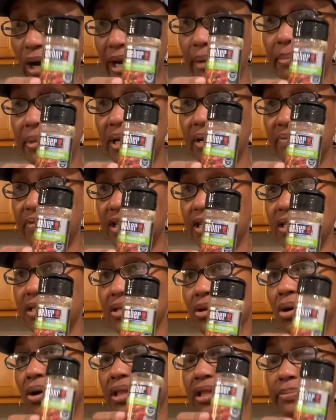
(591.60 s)
a bit of this
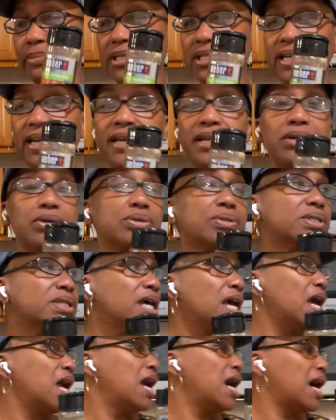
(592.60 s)
on the potatoes.
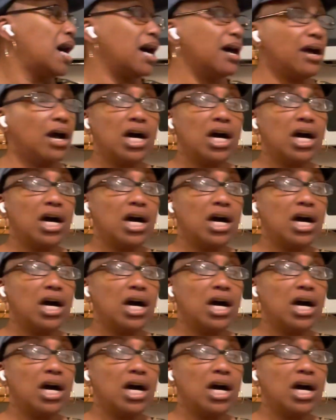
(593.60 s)
I